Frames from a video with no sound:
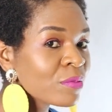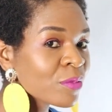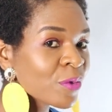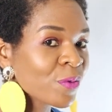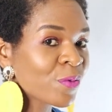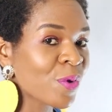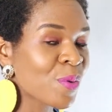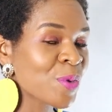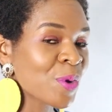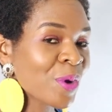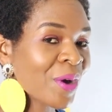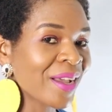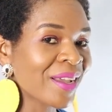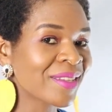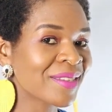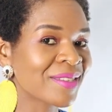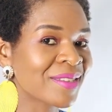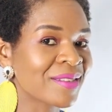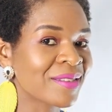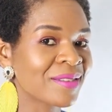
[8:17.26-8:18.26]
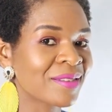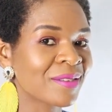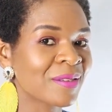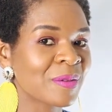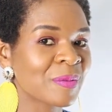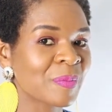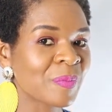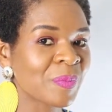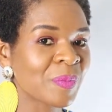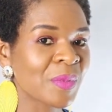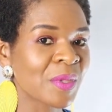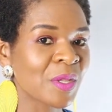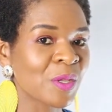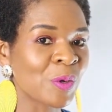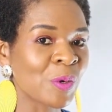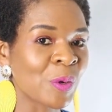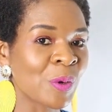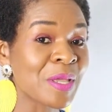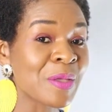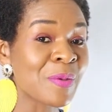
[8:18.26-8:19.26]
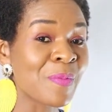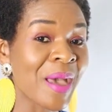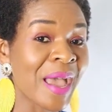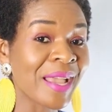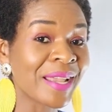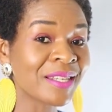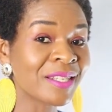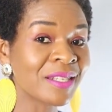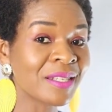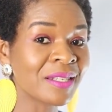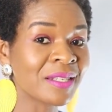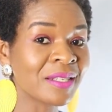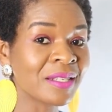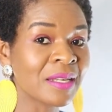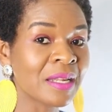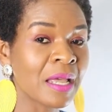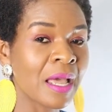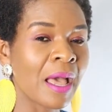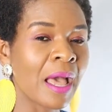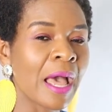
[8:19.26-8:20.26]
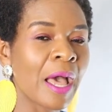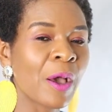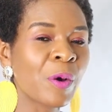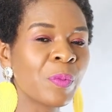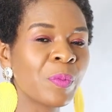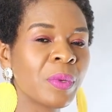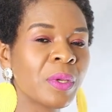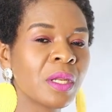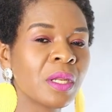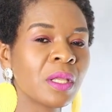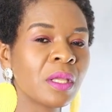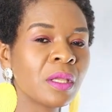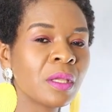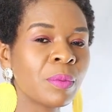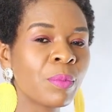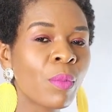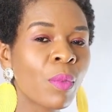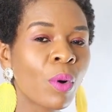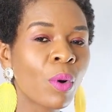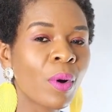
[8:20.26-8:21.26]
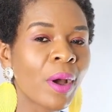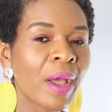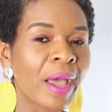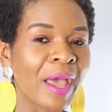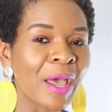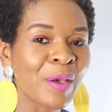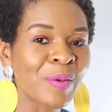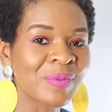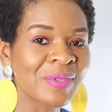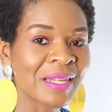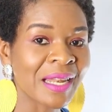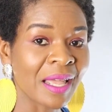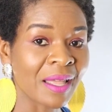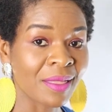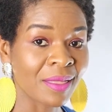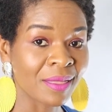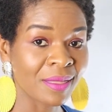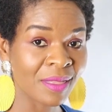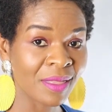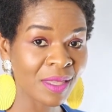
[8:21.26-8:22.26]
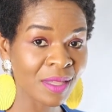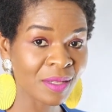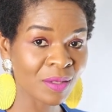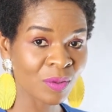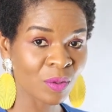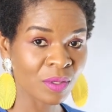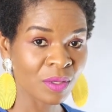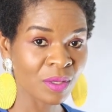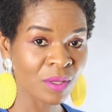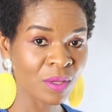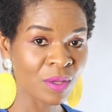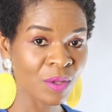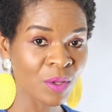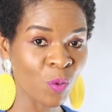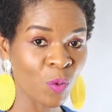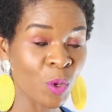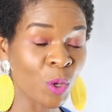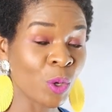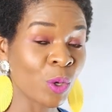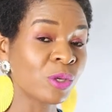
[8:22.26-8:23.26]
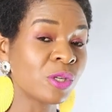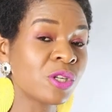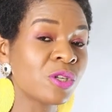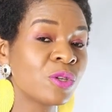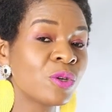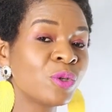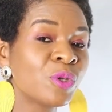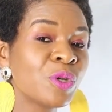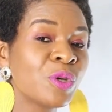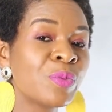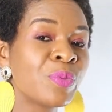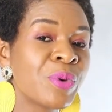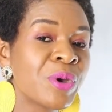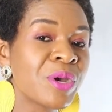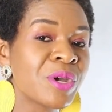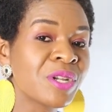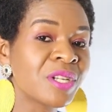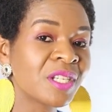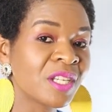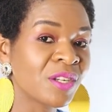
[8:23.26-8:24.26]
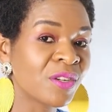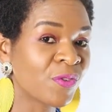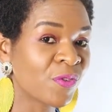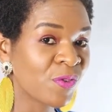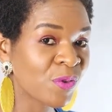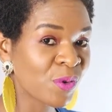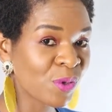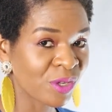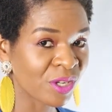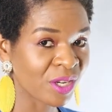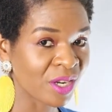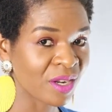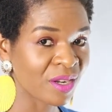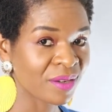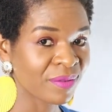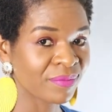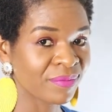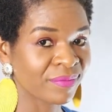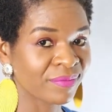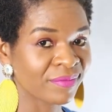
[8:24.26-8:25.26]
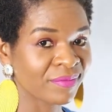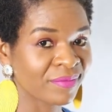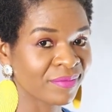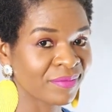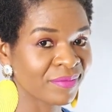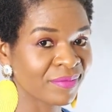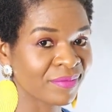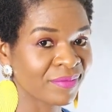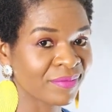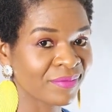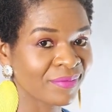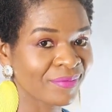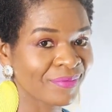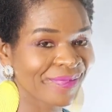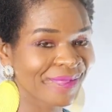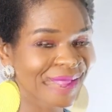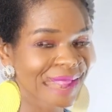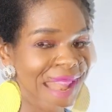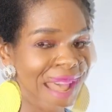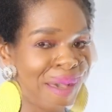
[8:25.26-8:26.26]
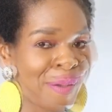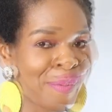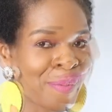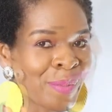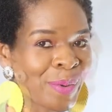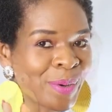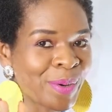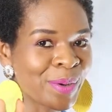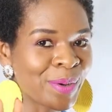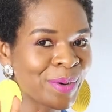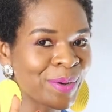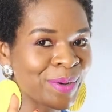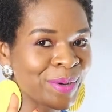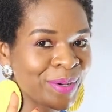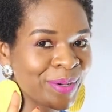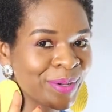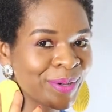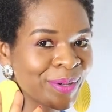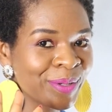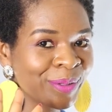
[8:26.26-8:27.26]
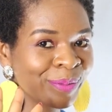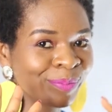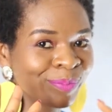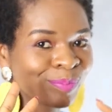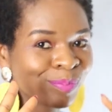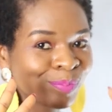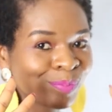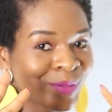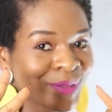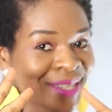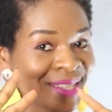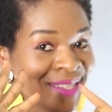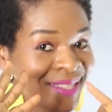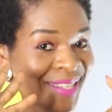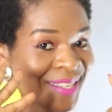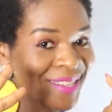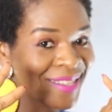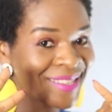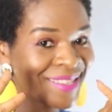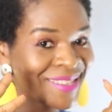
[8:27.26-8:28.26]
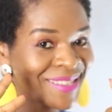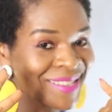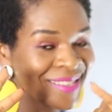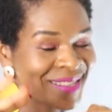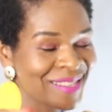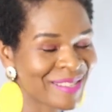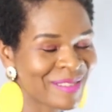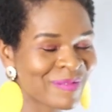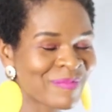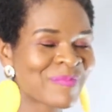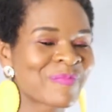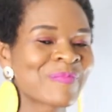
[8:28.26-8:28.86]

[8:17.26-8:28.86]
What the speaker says: from your answers. You know, imagine how many more apps like this will continue to emerge in the future. Number six,